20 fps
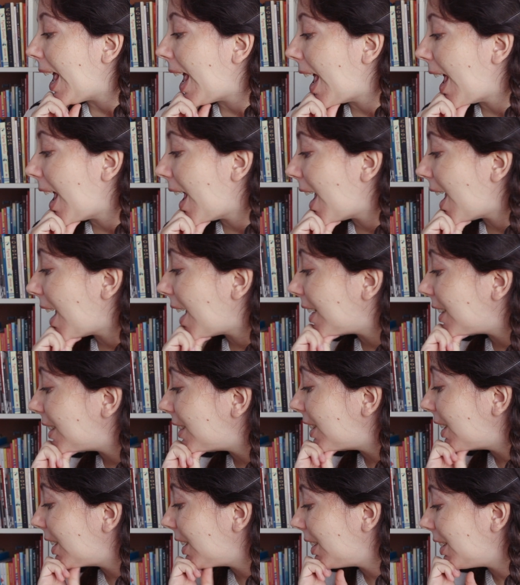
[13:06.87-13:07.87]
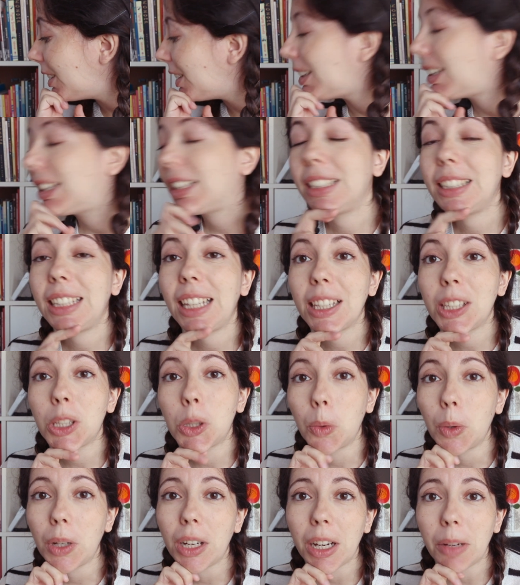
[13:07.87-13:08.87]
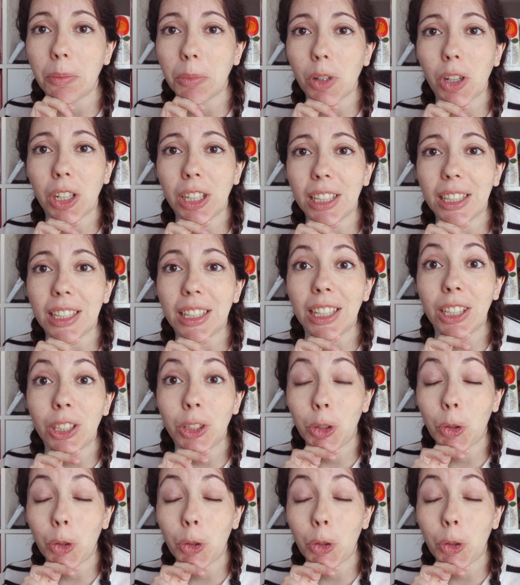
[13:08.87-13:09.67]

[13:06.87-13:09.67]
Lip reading: And that's what I'm gonna